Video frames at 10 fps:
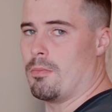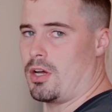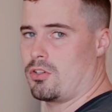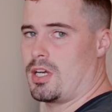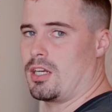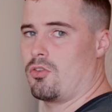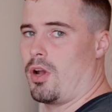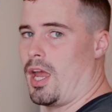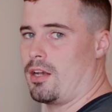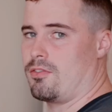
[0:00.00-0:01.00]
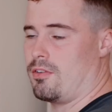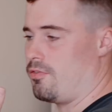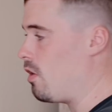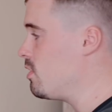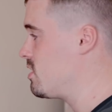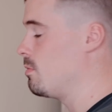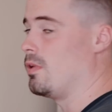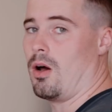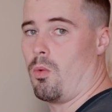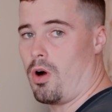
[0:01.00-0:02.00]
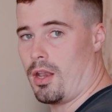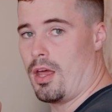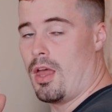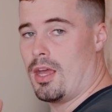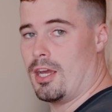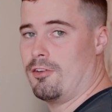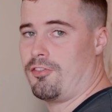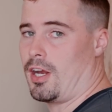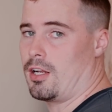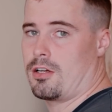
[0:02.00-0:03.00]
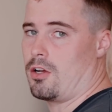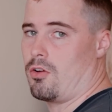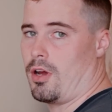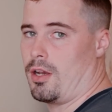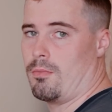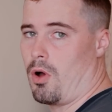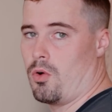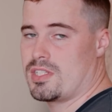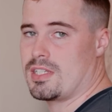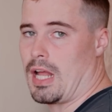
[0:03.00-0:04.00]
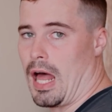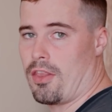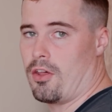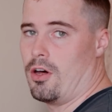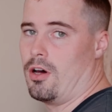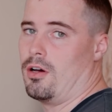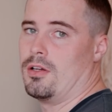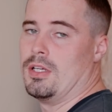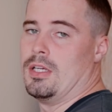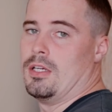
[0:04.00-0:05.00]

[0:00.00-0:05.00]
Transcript: but you can create a very similar one in Final Cut or in most other